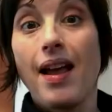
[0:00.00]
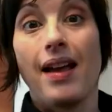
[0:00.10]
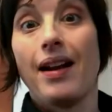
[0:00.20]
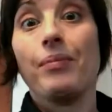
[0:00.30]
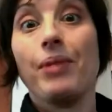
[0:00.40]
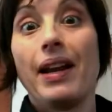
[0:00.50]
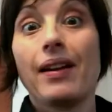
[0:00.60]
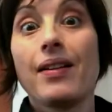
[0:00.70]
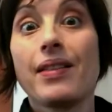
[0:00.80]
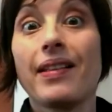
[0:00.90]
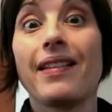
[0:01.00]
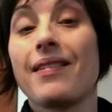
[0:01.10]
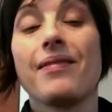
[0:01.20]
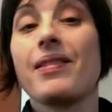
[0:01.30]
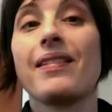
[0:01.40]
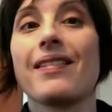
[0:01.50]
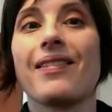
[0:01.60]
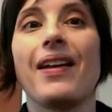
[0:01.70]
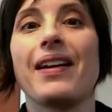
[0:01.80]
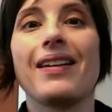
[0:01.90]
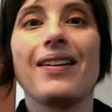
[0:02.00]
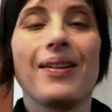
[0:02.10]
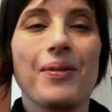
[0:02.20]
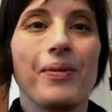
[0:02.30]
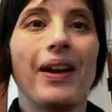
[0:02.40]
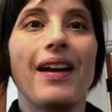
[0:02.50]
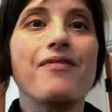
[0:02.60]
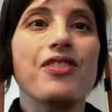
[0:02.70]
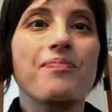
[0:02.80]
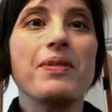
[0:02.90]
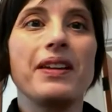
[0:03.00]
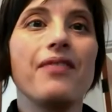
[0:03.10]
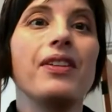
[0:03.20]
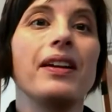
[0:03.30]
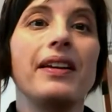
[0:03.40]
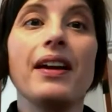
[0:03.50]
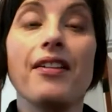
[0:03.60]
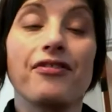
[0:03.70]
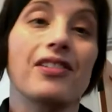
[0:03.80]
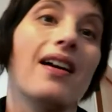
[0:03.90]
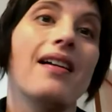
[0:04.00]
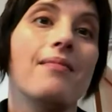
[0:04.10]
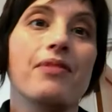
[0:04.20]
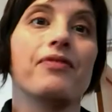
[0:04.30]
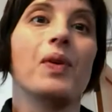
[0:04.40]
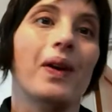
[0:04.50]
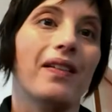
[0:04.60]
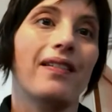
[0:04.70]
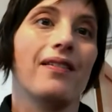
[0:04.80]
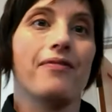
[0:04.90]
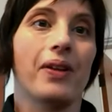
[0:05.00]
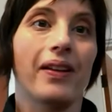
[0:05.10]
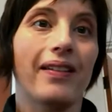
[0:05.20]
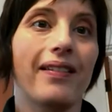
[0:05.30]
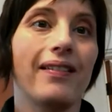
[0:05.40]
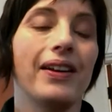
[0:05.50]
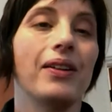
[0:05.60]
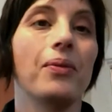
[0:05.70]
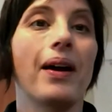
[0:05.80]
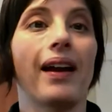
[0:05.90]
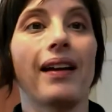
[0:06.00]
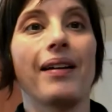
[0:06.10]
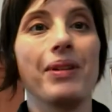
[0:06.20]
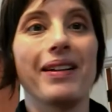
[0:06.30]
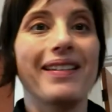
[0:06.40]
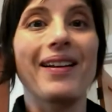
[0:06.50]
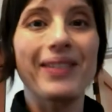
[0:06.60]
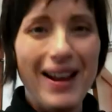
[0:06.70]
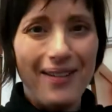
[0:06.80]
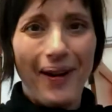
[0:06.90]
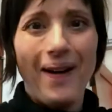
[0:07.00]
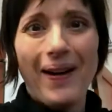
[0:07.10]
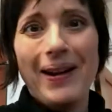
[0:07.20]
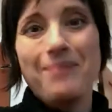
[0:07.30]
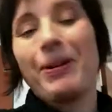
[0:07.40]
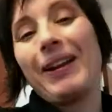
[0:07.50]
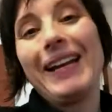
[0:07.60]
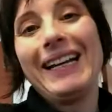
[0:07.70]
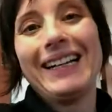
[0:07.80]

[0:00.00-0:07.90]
I'm like, this is like I've just been given a gift, and I am the voice of this in a way. I mean, it sounds kind of arrogant, but